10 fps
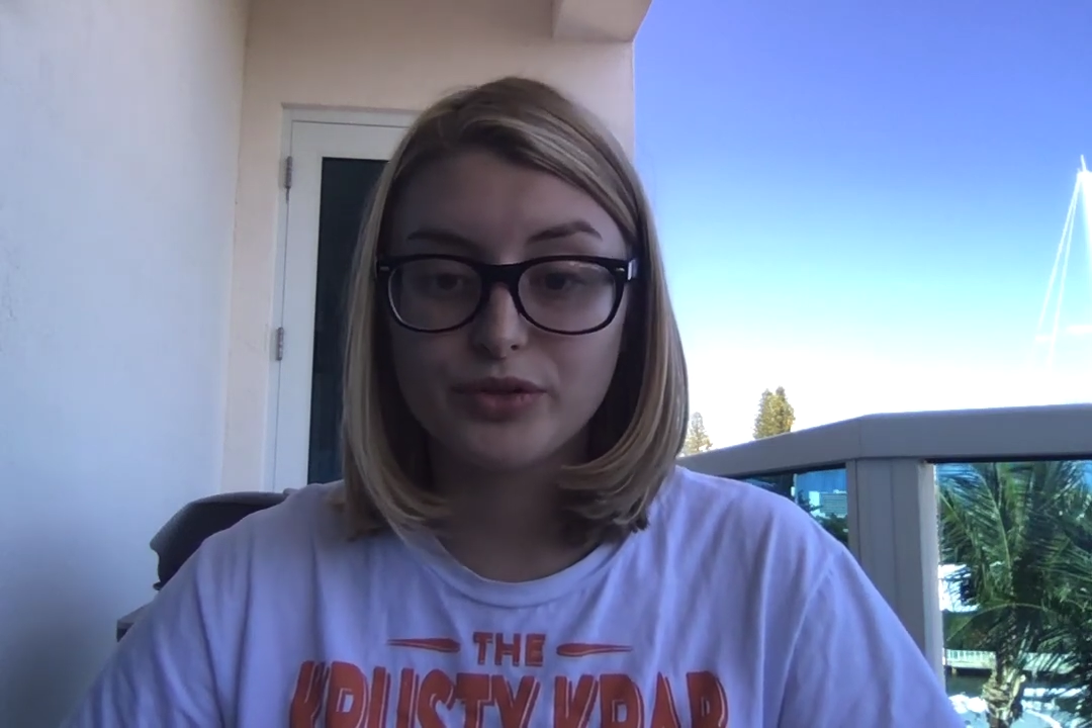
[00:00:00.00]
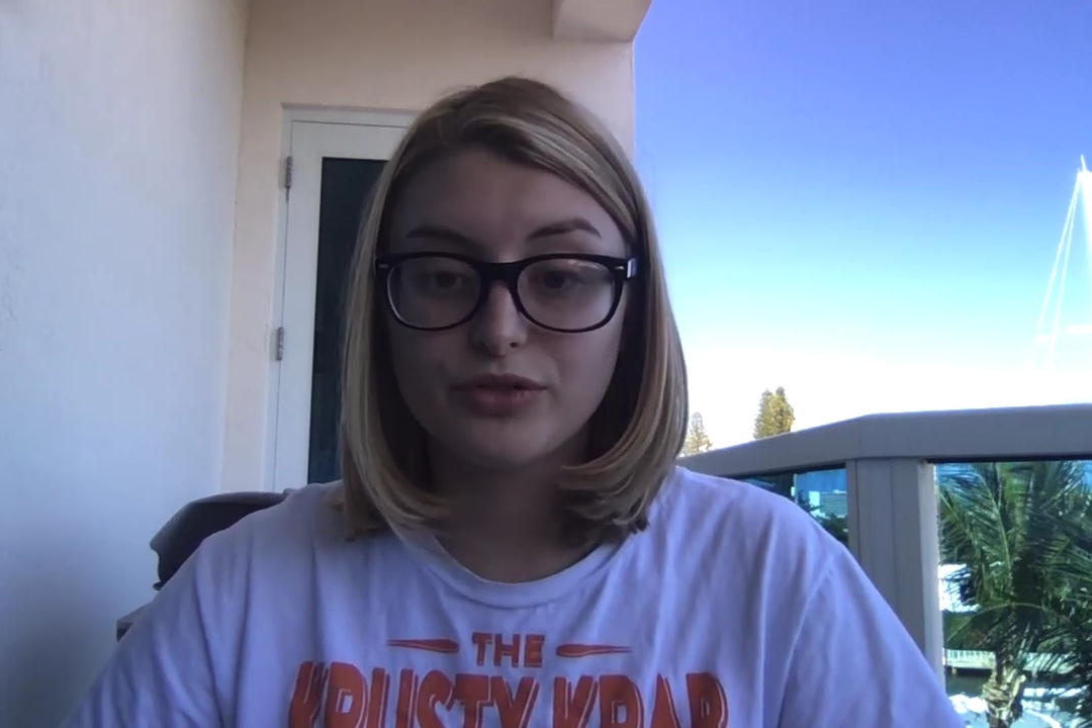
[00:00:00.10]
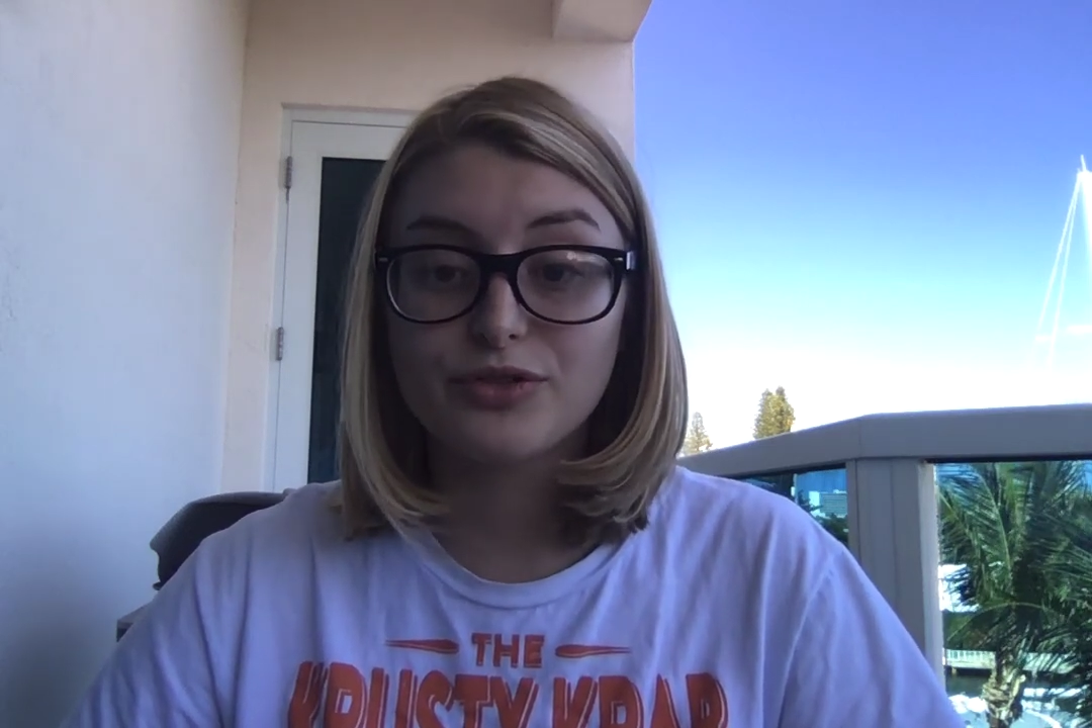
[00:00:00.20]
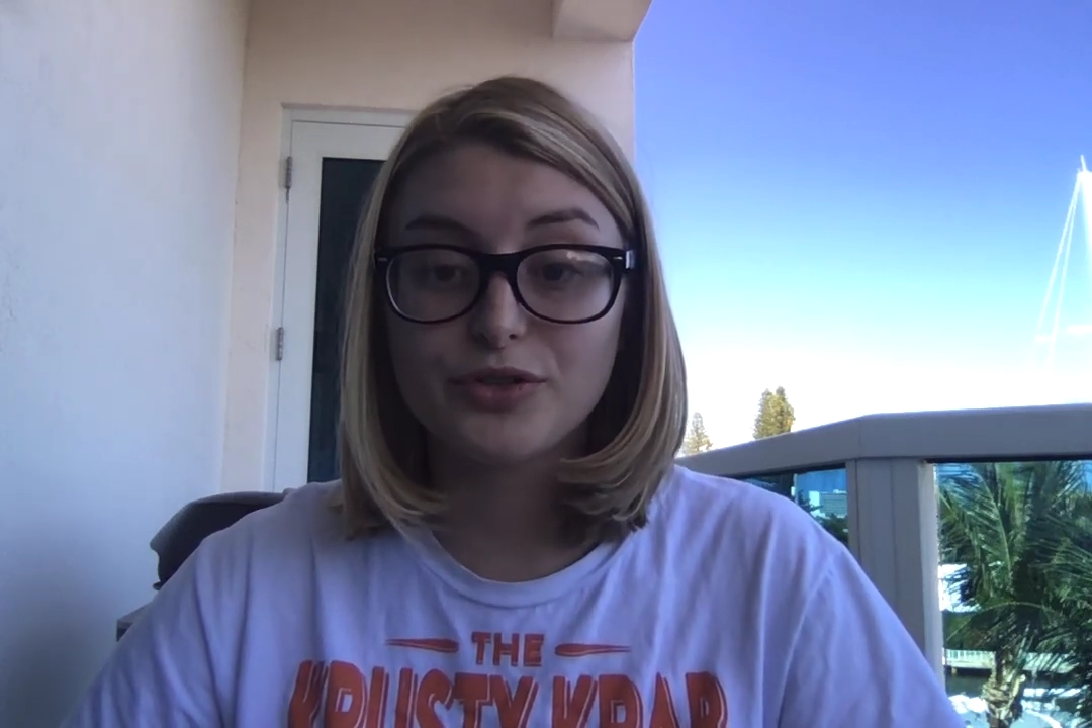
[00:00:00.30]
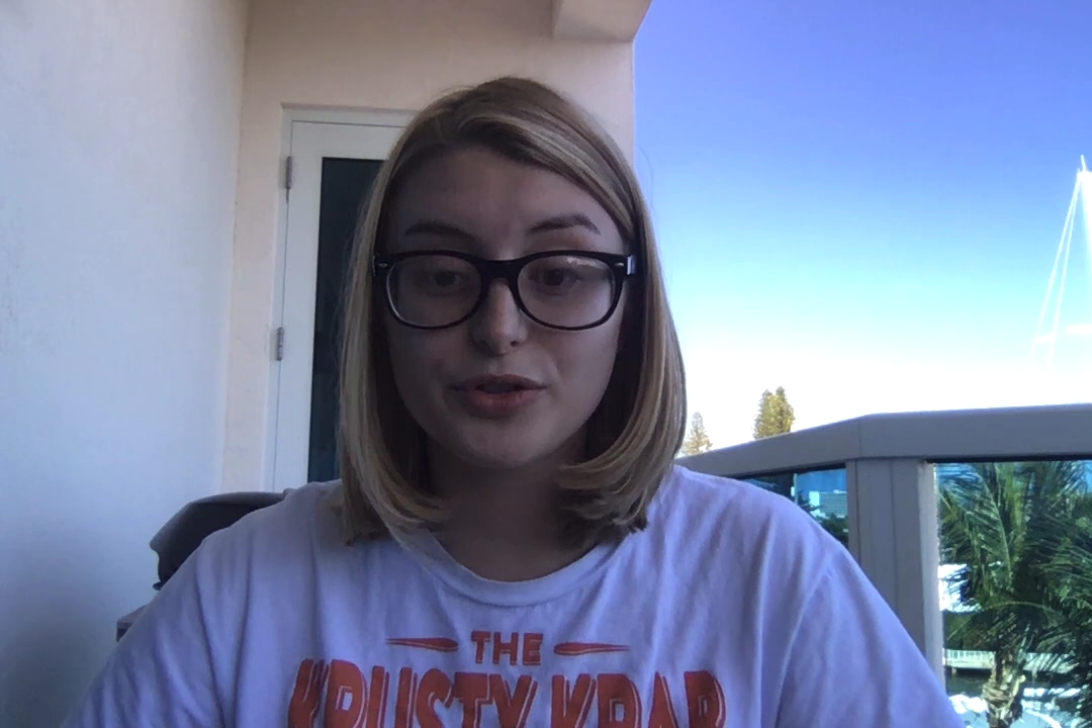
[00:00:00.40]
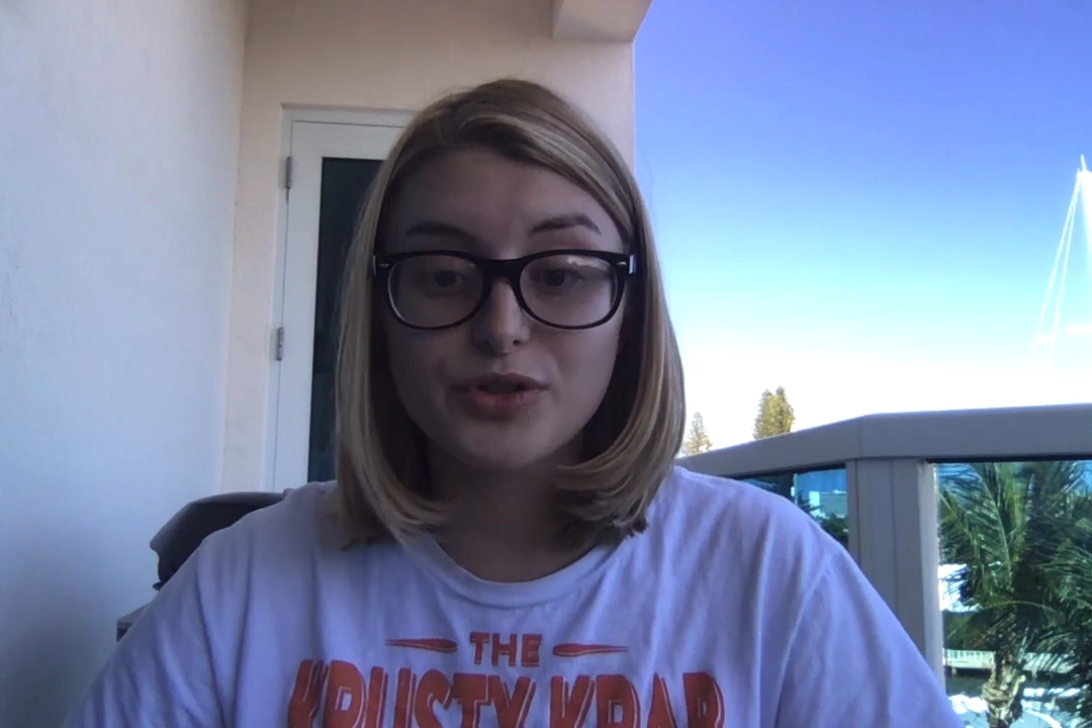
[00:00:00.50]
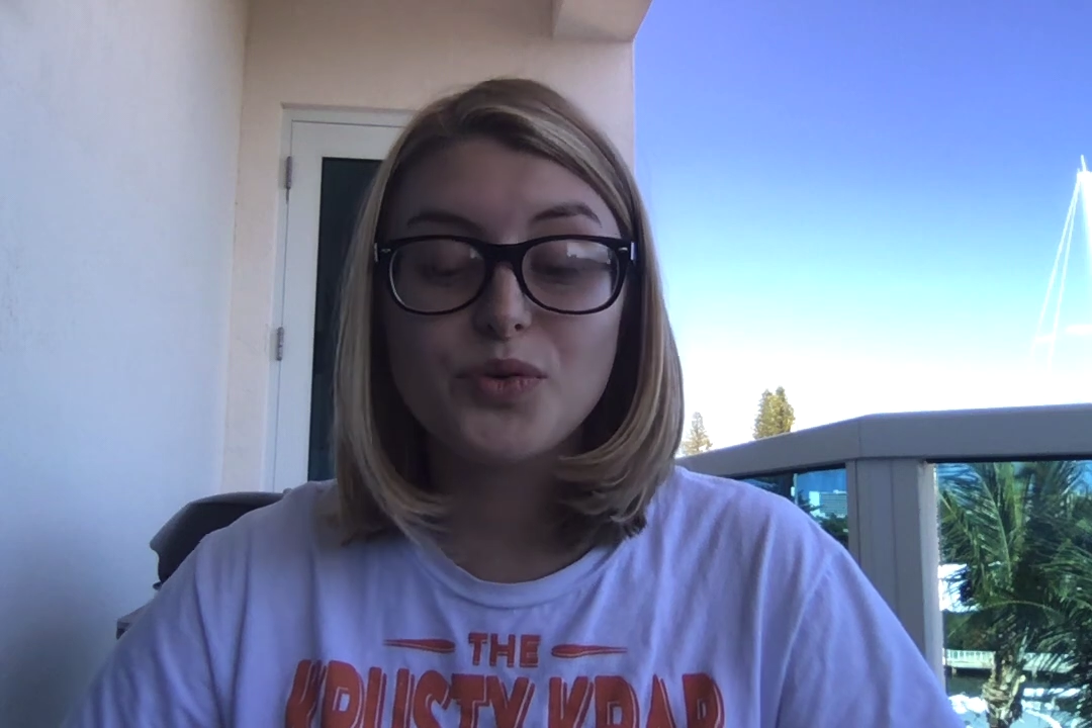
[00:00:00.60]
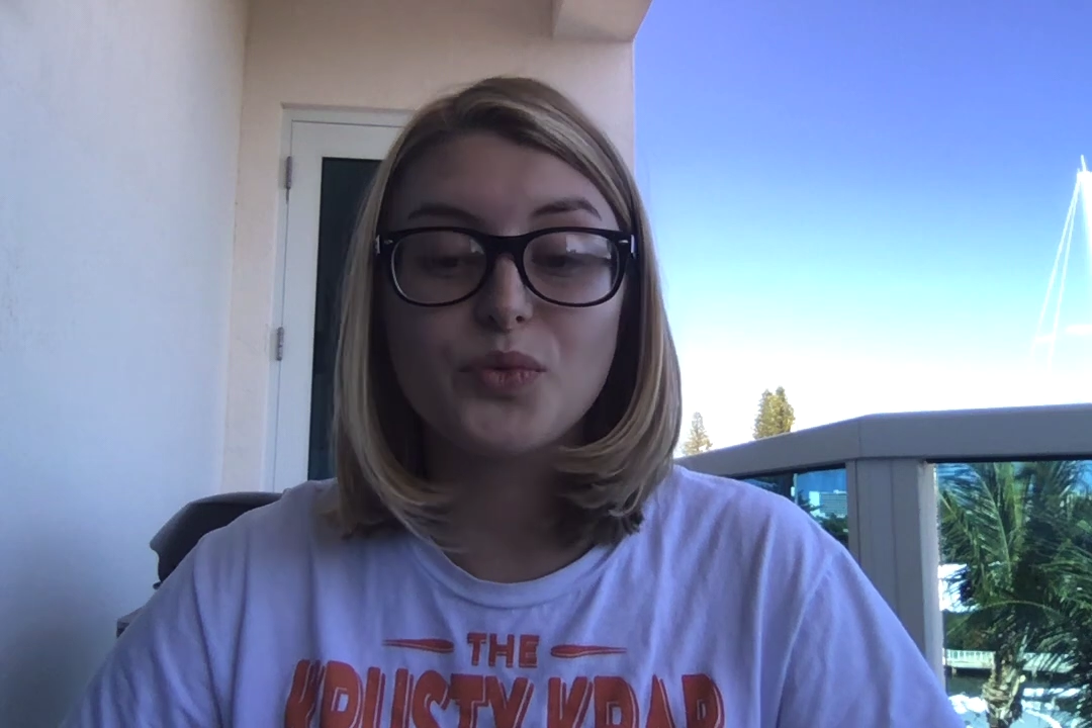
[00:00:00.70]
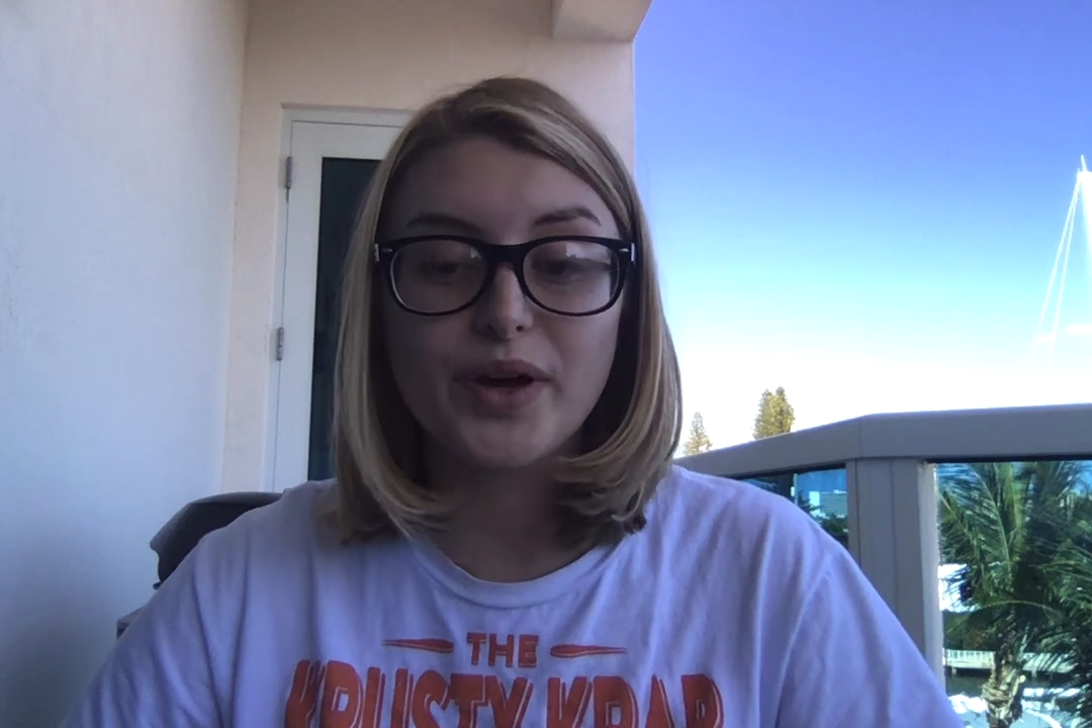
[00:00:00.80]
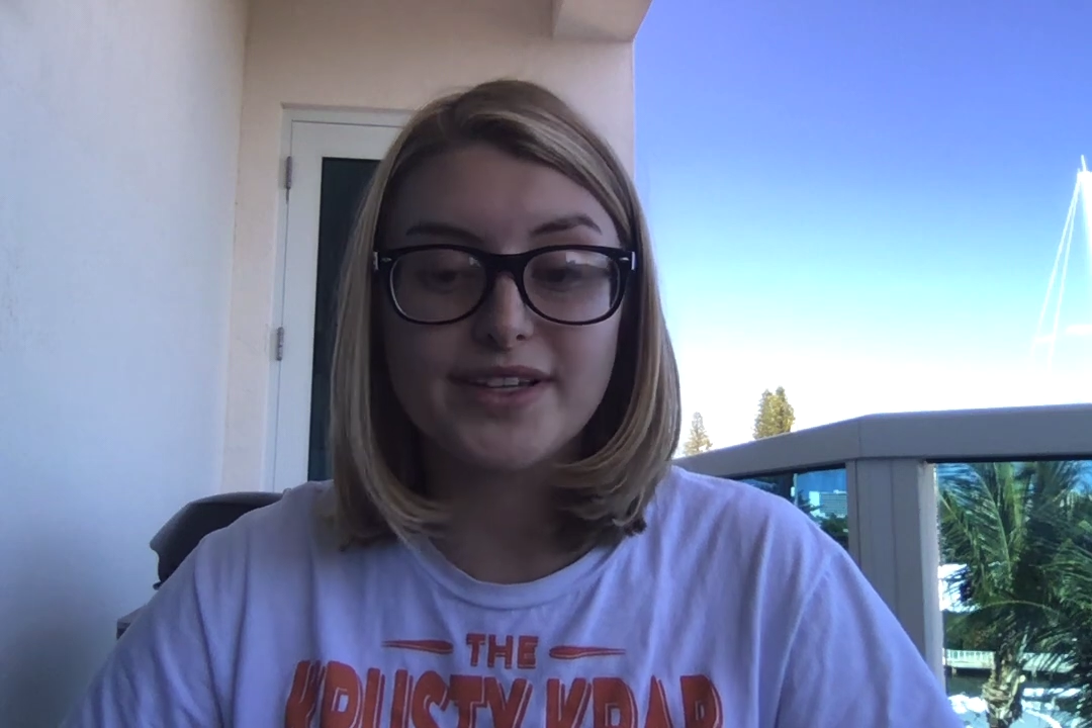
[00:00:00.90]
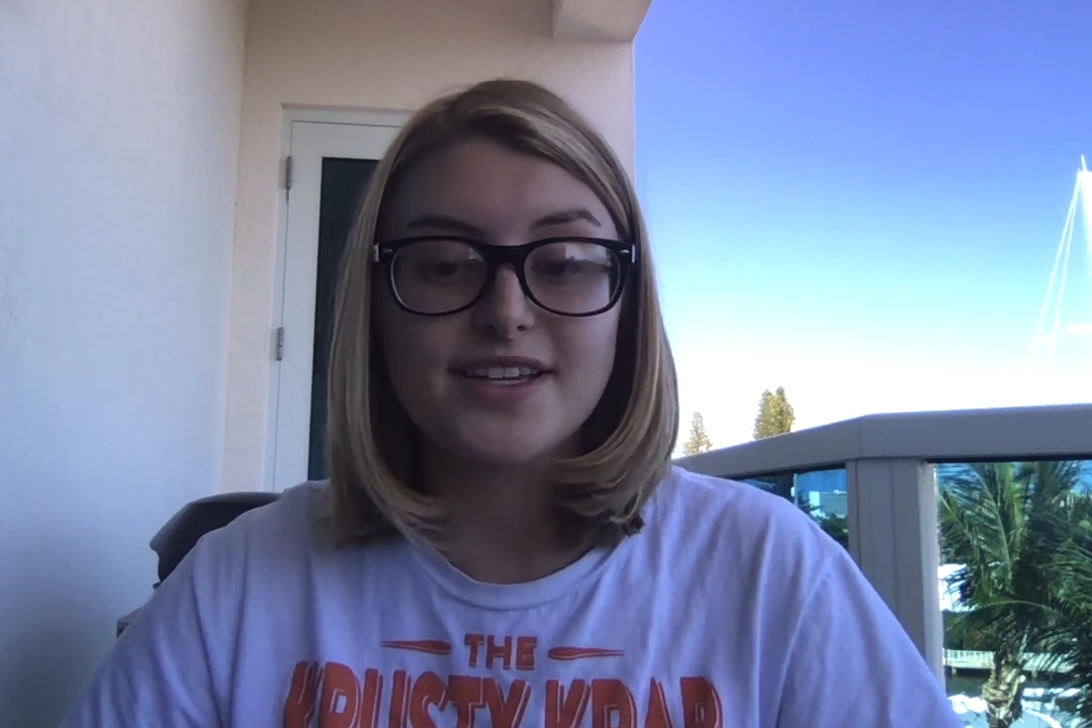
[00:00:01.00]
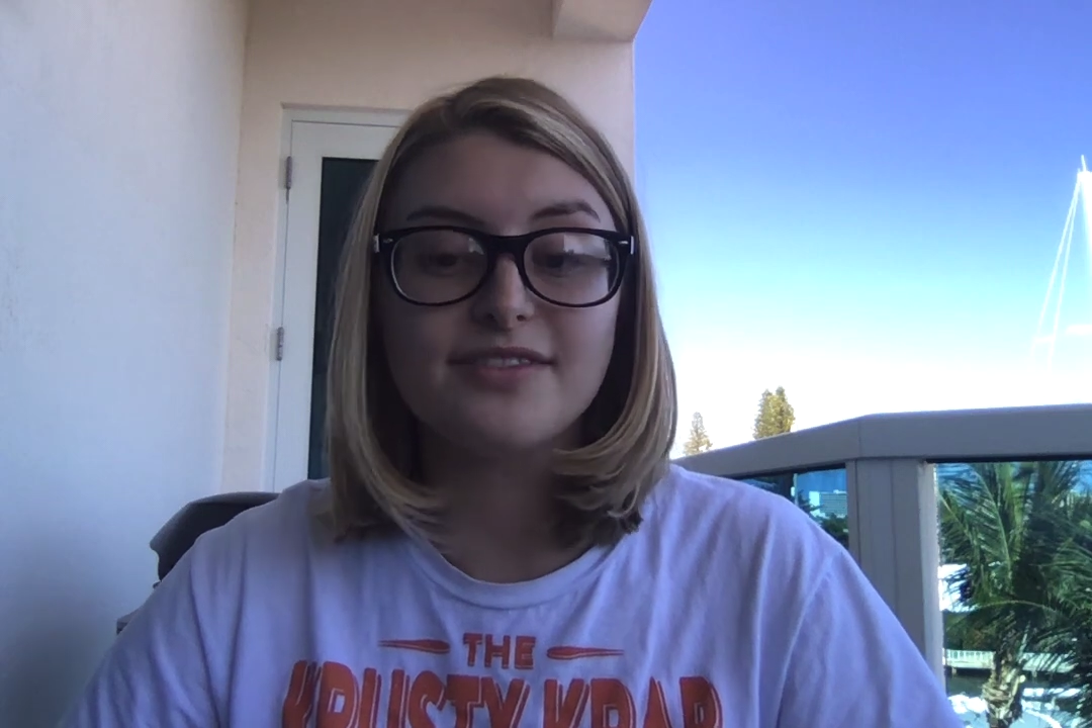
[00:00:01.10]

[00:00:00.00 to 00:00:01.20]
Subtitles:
crude ways